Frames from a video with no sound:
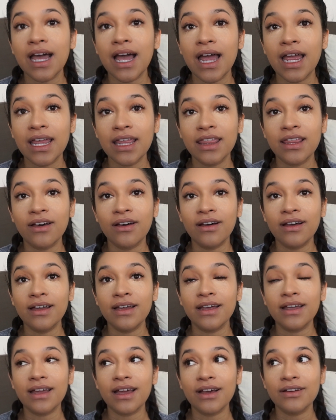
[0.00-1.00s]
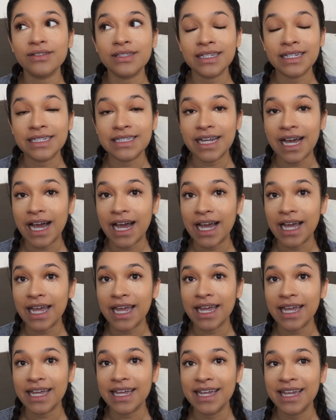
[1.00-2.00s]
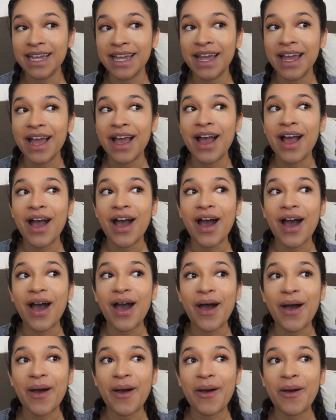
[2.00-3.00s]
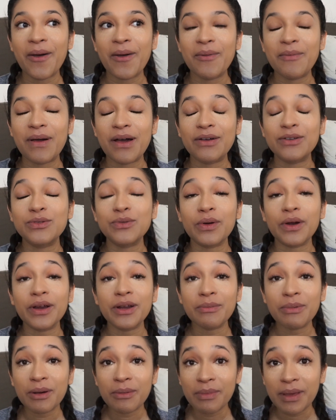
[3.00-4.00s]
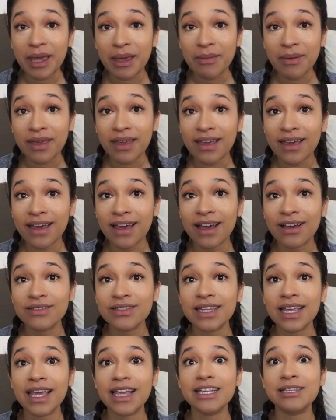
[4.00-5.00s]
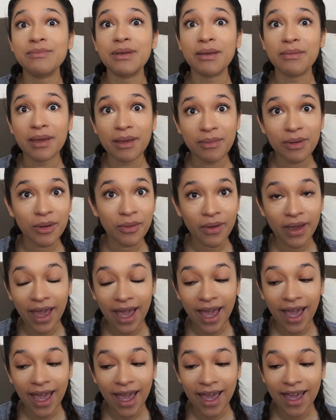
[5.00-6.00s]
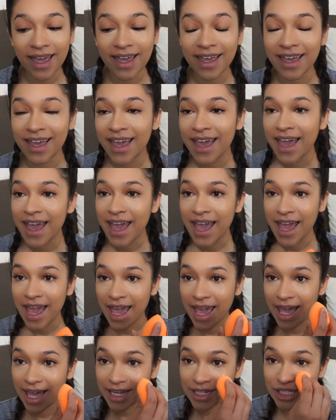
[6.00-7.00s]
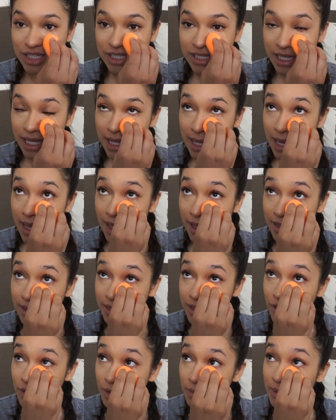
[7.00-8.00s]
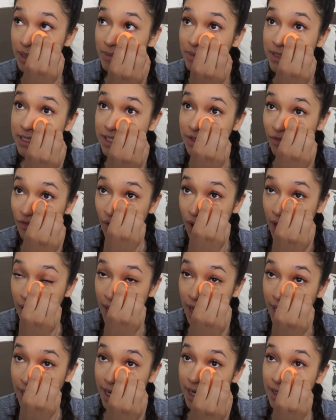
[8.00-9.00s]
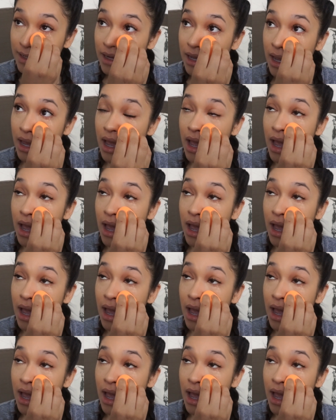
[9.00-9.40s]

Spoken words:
I thought I was gonna die. I was worried about baby. I was like, is my baby okay? And she's like, yeah, I think your baby's fine.